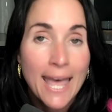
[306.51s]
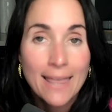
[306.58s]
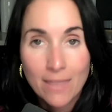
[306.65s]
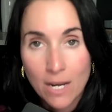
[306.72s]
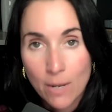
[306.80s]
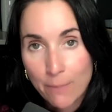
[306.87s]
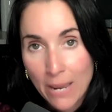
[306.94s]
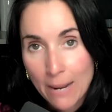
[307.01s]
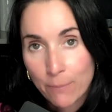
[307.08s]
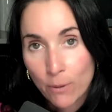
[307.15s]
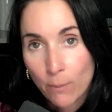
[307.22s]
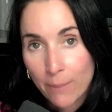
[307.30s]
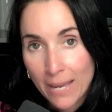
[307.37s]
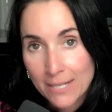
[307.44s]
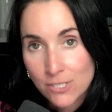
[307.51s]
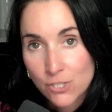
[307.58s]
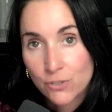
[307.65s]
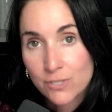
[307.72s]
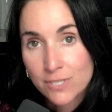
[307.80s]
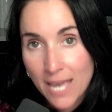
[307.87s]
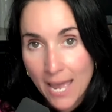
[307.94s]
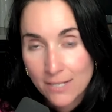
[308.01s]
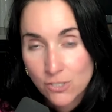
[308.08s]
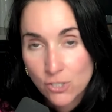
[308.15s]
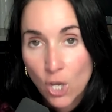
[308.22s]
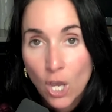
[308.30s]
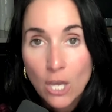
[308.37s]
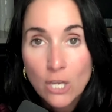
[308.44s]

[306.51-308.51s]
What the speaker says: than a paper pencil test.